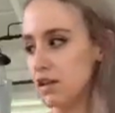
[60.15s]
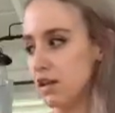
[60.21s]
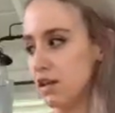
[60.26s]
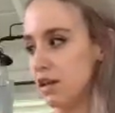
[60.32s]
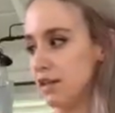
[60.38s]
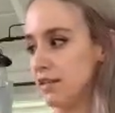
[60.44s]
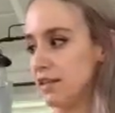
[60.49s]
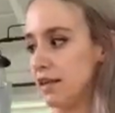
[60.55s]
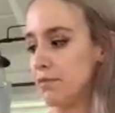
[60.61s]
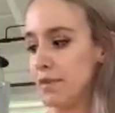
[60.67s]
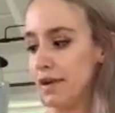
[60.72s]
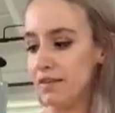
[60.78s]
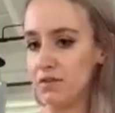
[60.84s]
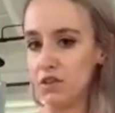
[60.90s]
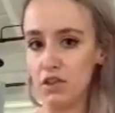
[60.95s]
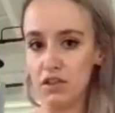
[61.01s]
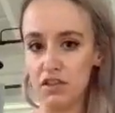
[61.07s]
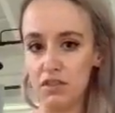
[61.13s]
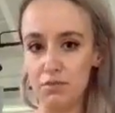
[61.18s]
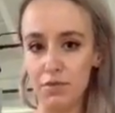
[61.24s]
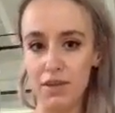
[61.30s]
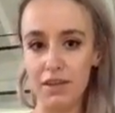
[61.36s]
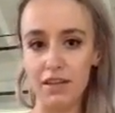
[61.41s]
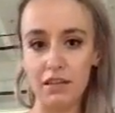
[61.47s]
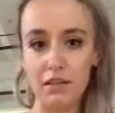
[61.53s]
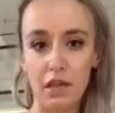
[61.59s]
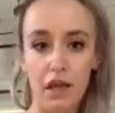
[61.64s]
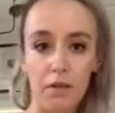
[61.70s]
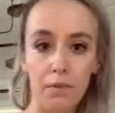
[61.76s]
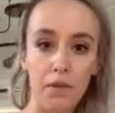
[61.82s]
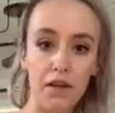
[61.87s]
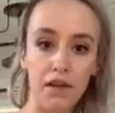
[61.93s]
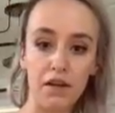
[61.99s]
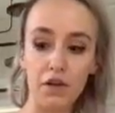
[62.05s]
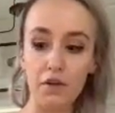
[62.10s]
And I say my version because I'm
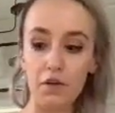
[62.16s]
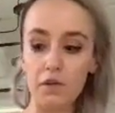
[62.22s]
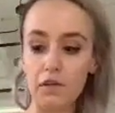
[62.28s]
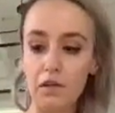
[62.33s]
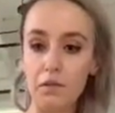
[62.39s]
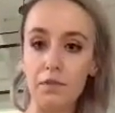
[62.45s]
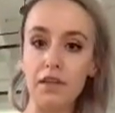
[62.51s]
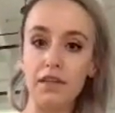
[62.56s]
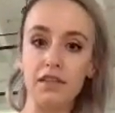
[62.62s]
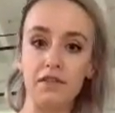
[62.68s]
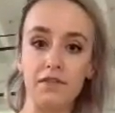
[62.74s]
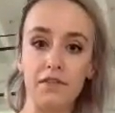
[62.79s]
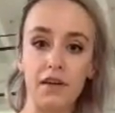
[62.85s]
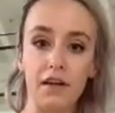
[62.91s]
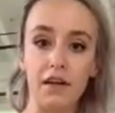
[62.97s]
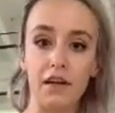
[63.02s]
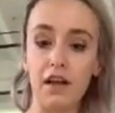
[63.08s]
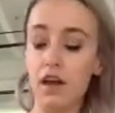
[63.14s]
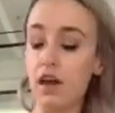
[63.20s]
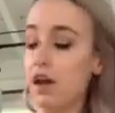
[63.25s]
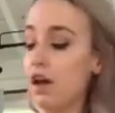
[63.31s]
going to do a little bit different